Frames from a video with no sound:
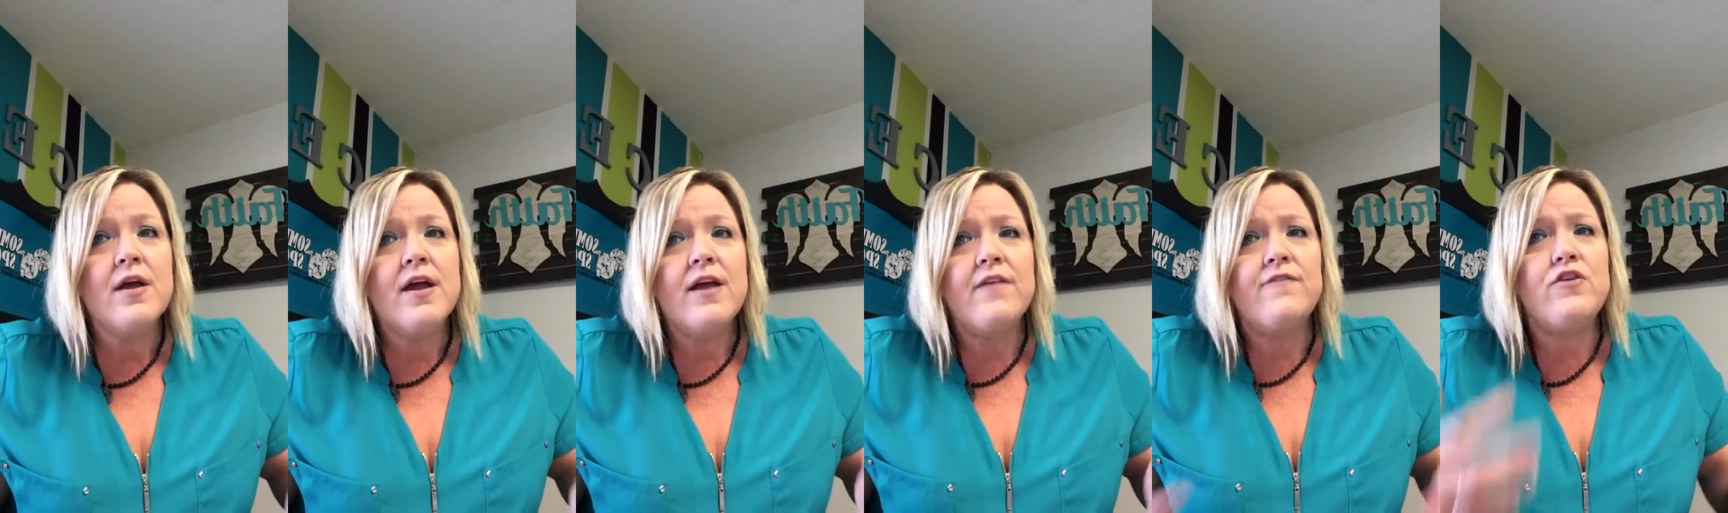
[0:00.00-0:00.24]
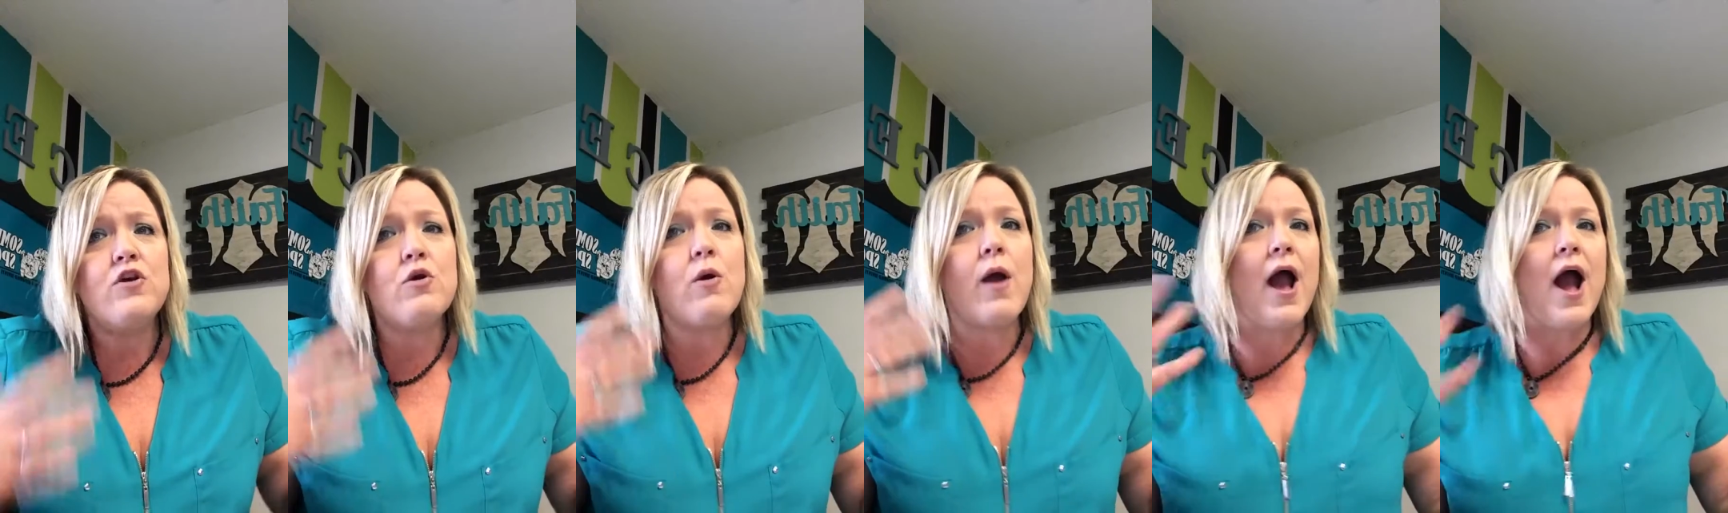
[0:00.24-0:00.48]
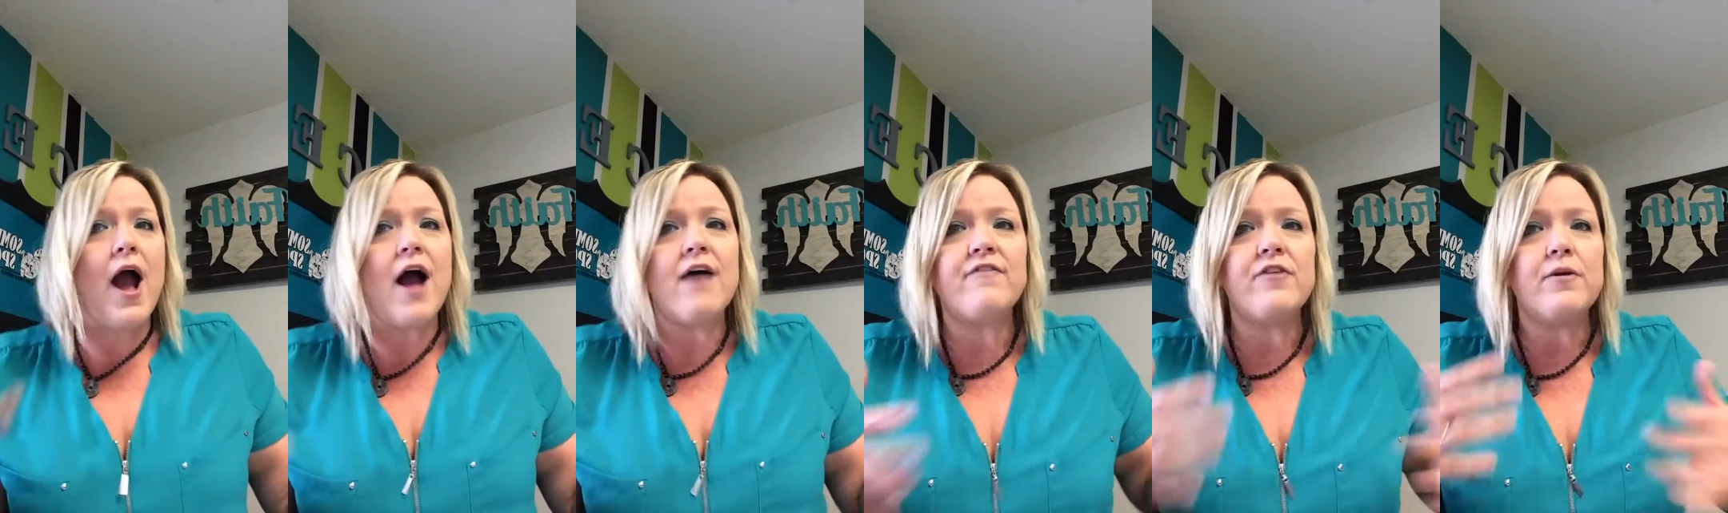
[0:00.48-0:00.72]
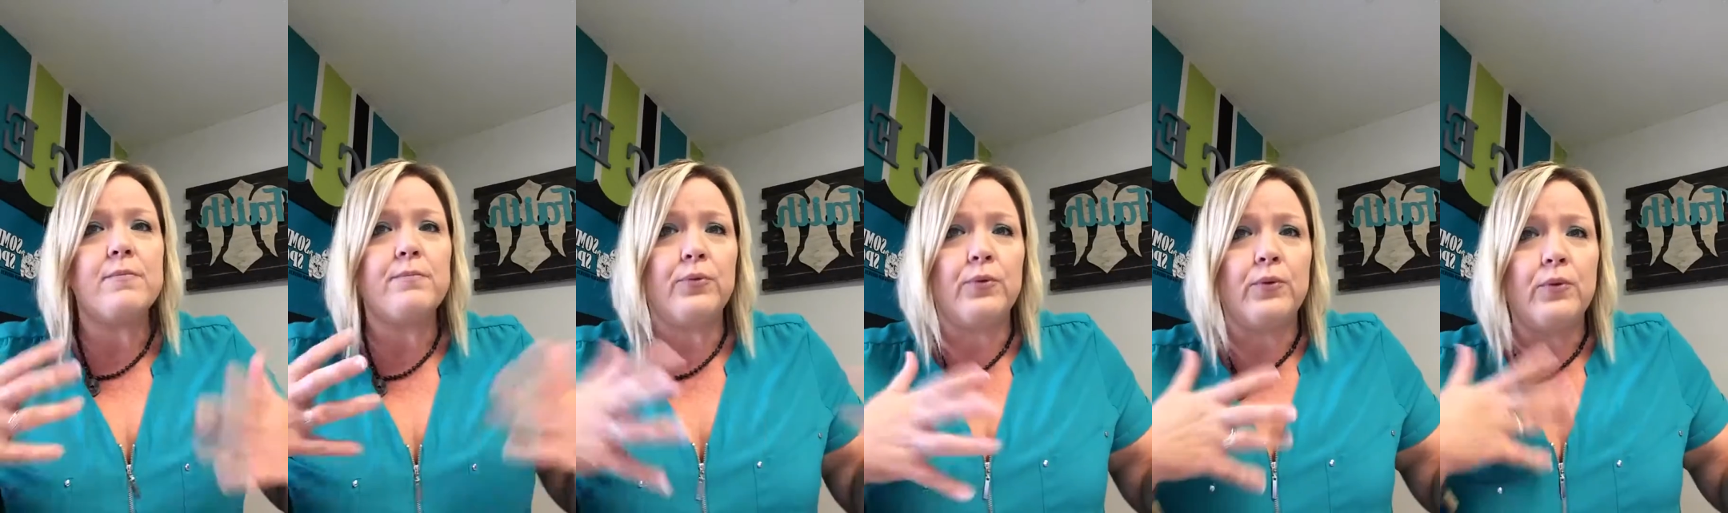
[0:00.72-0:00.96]
if you have
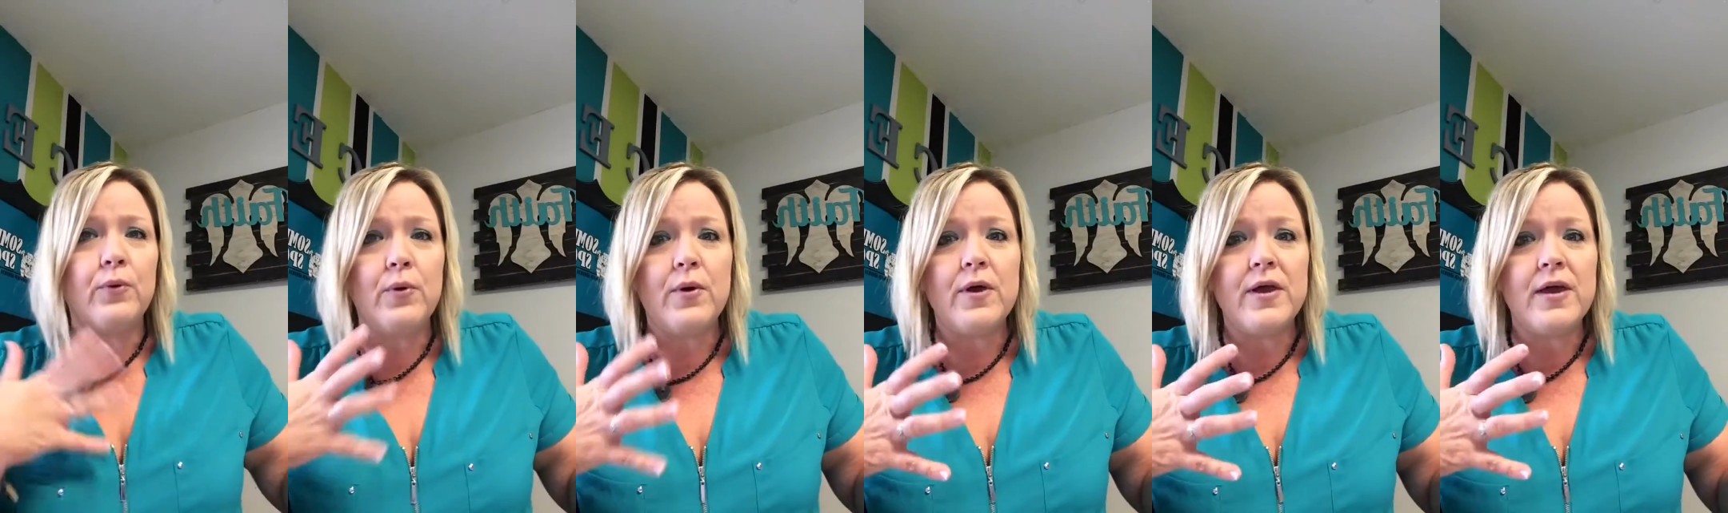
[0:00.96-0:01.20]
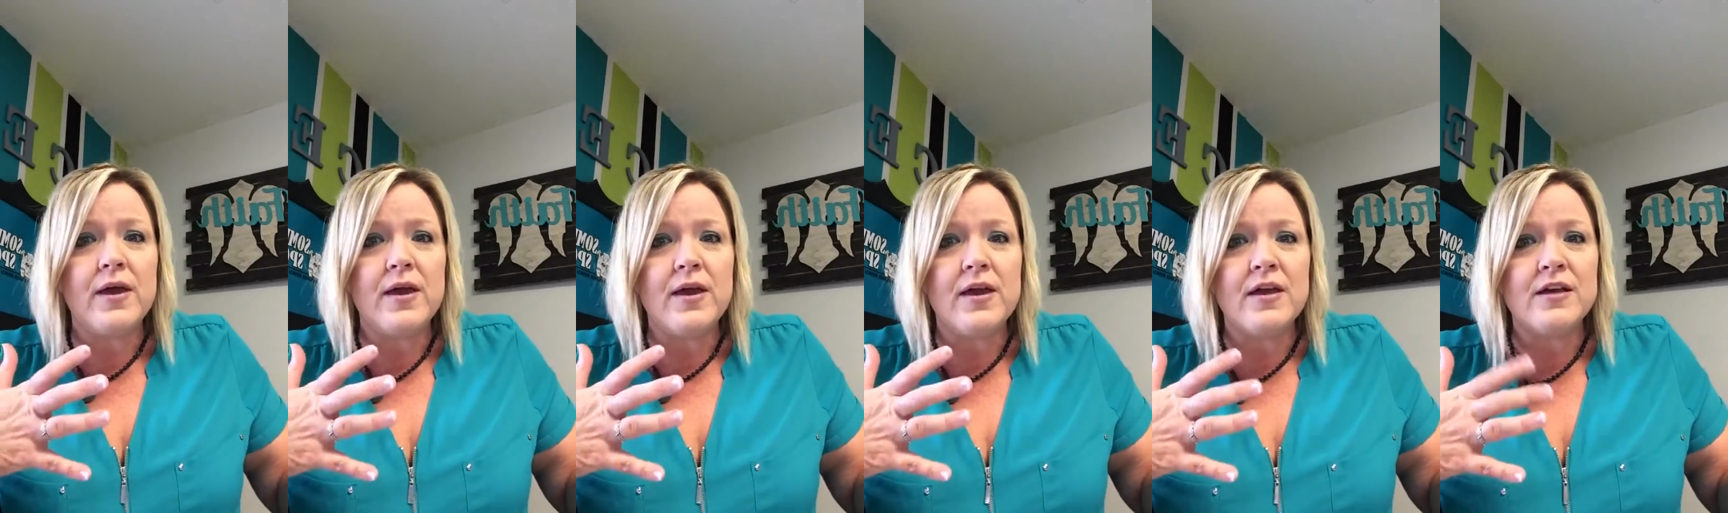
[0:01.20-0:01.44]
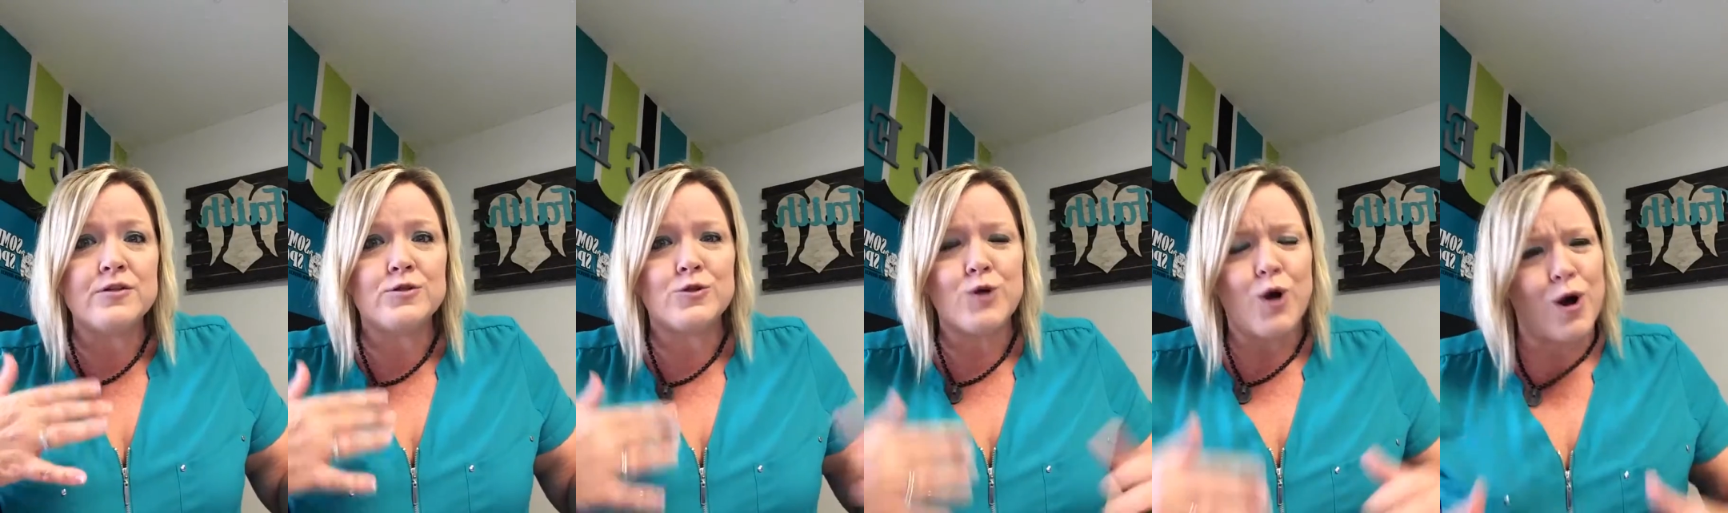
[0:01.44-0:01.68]
employees,